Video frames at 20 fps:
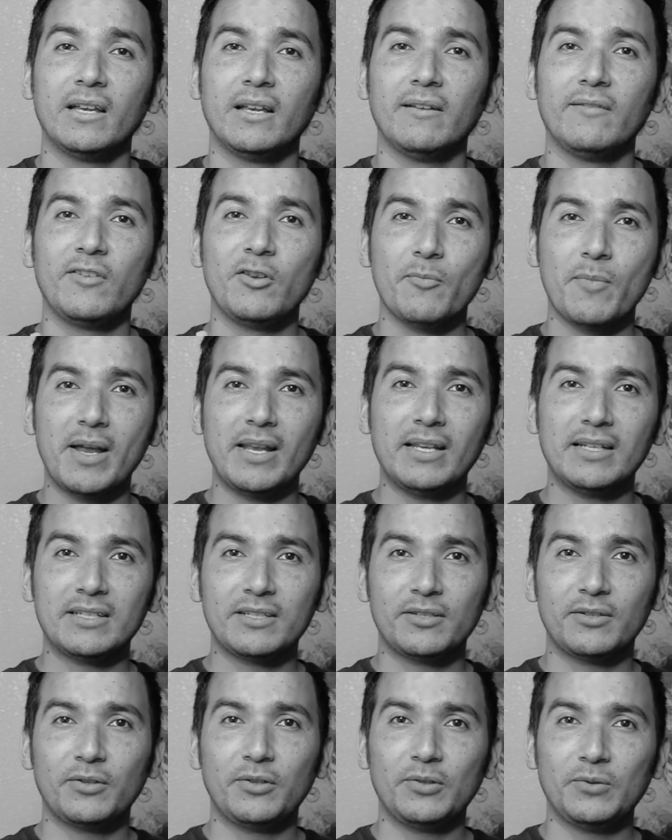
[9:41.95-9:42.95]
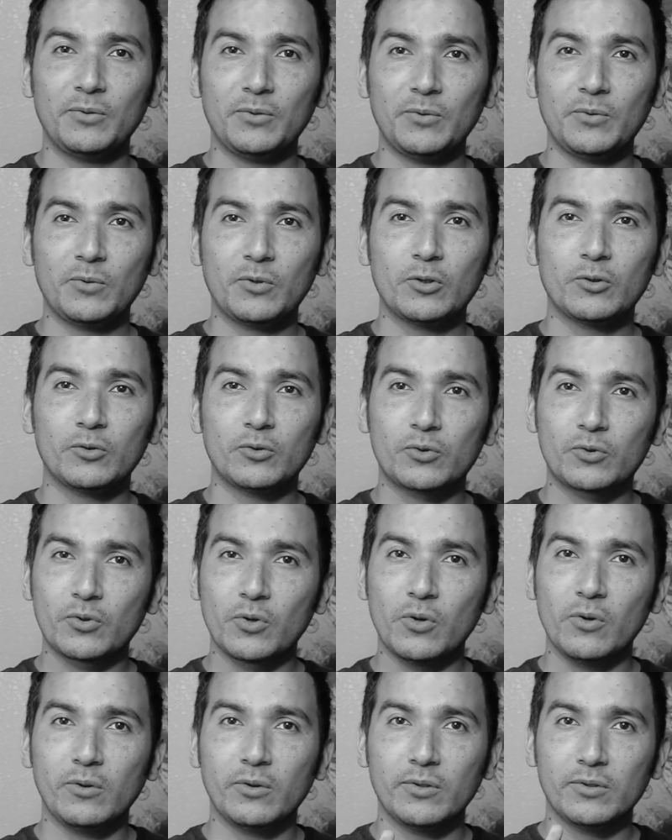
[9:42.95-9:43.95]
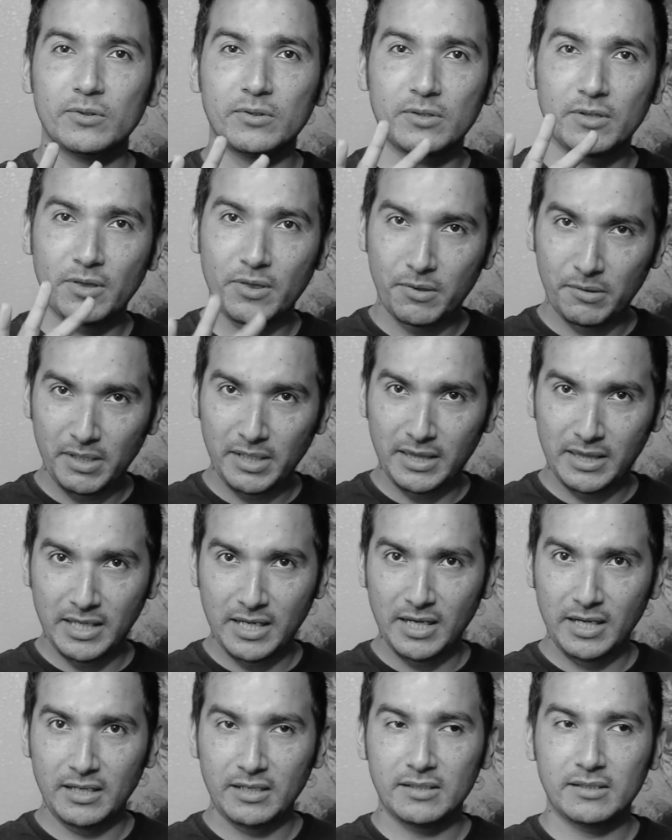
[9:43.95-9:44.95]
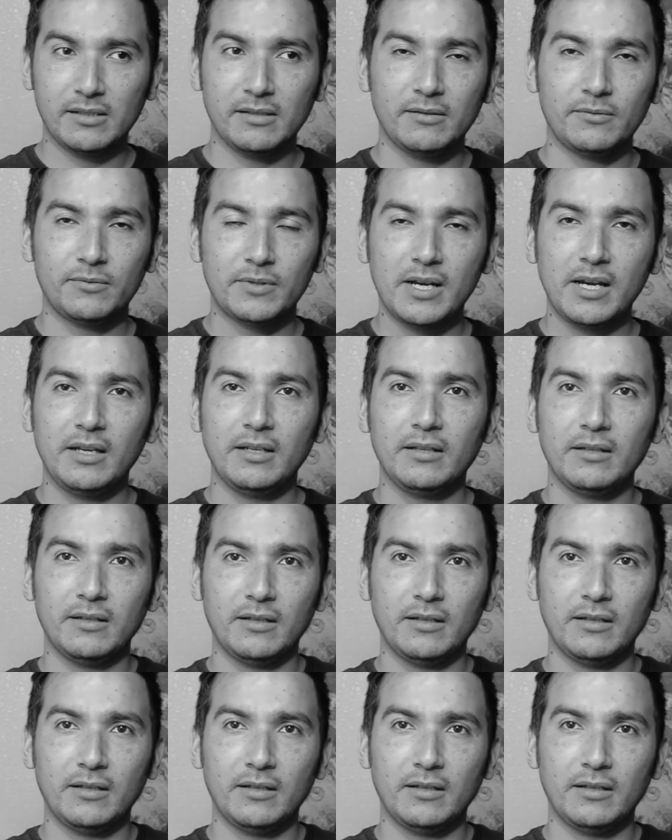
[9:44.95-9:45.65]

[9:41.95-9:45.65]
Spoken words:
you manage to control those 3 things, right?